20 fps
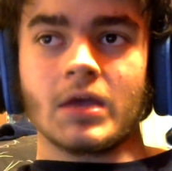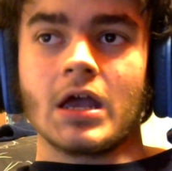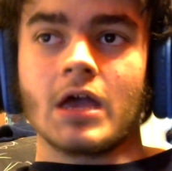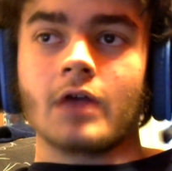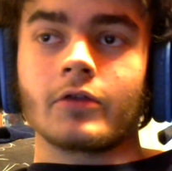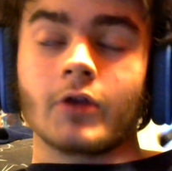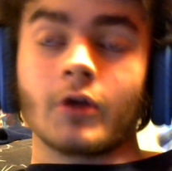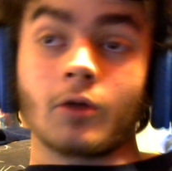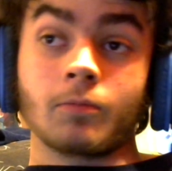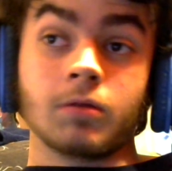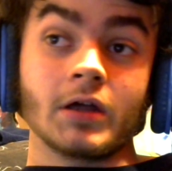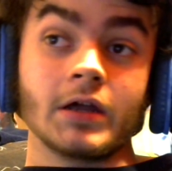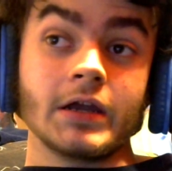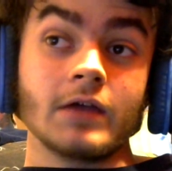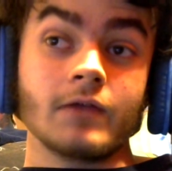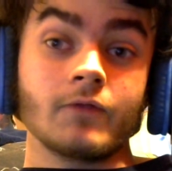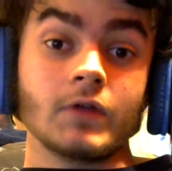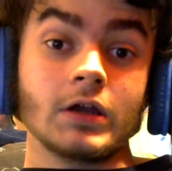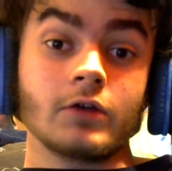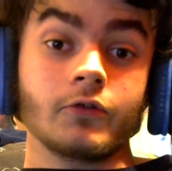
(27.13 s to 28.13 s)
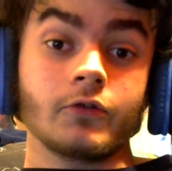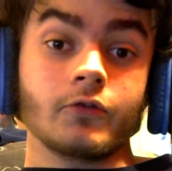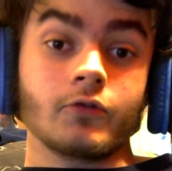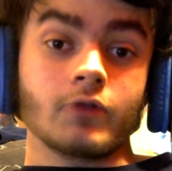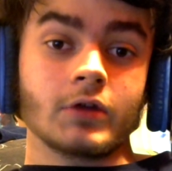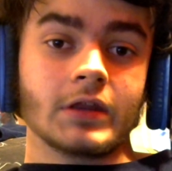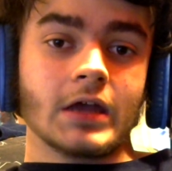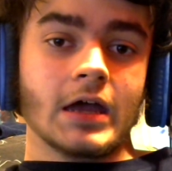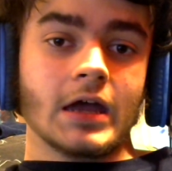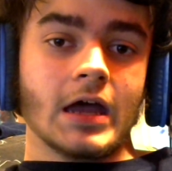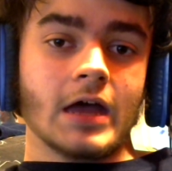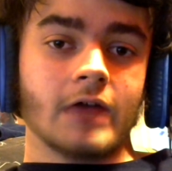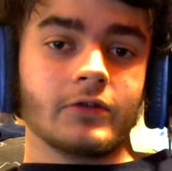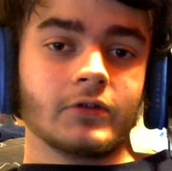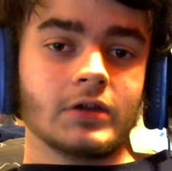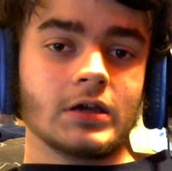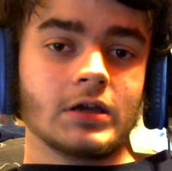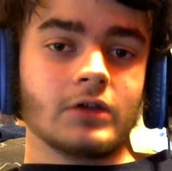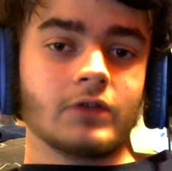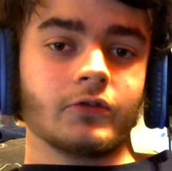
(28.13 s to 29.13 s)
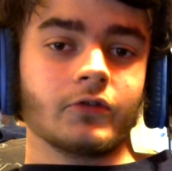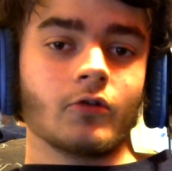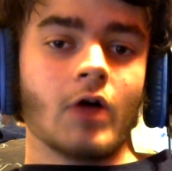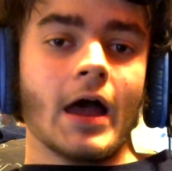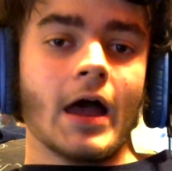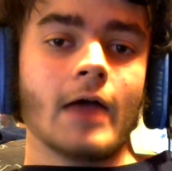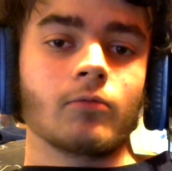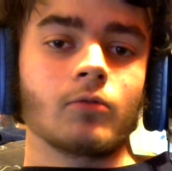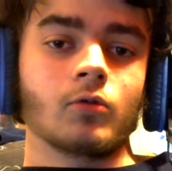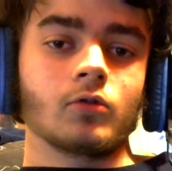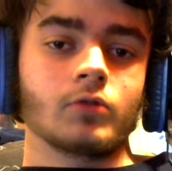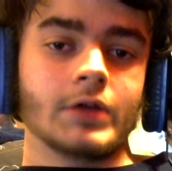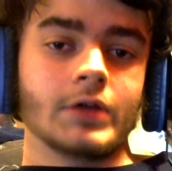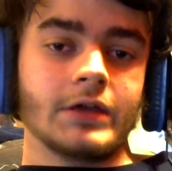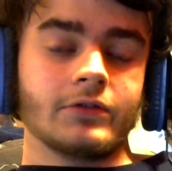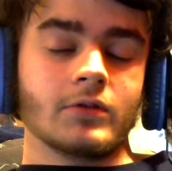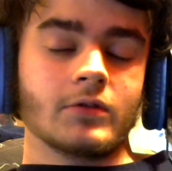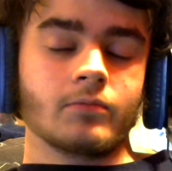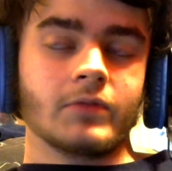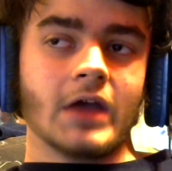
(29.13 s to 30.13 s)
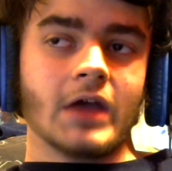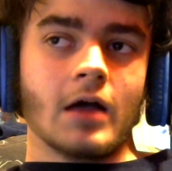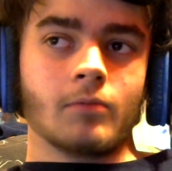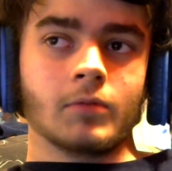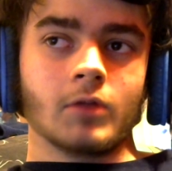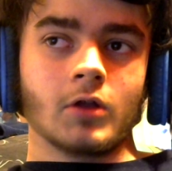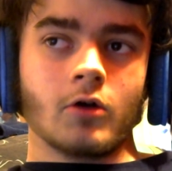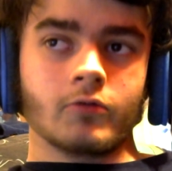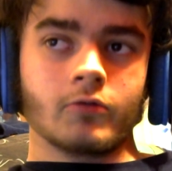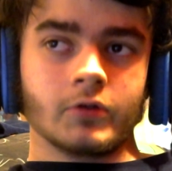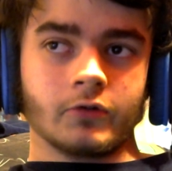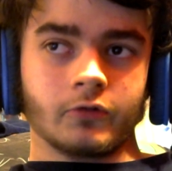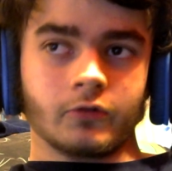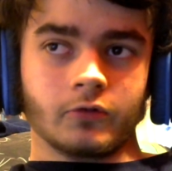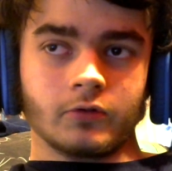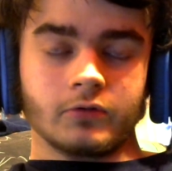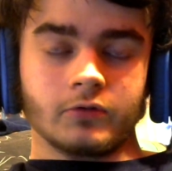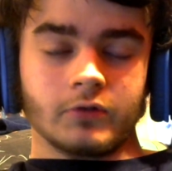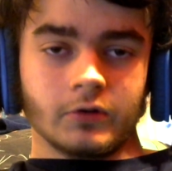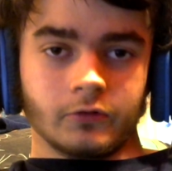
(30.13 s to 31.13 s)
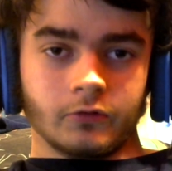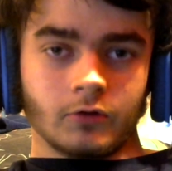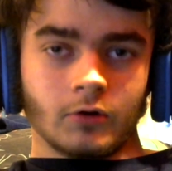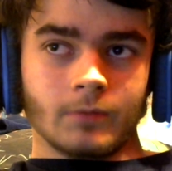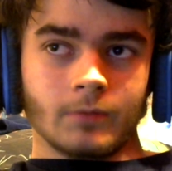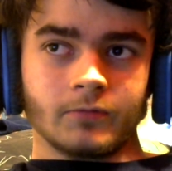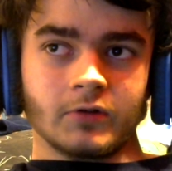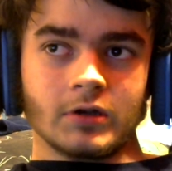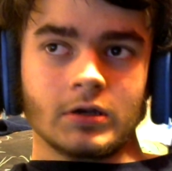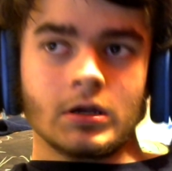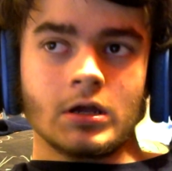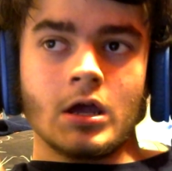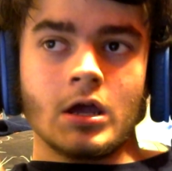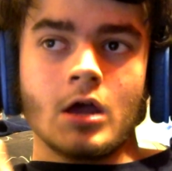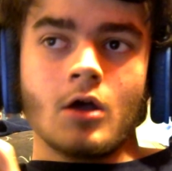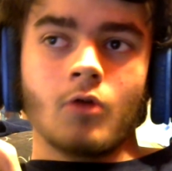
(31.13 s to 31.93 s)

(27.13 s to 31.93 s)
There are plenty of videos doing that as it is, so I will link them down below in the description.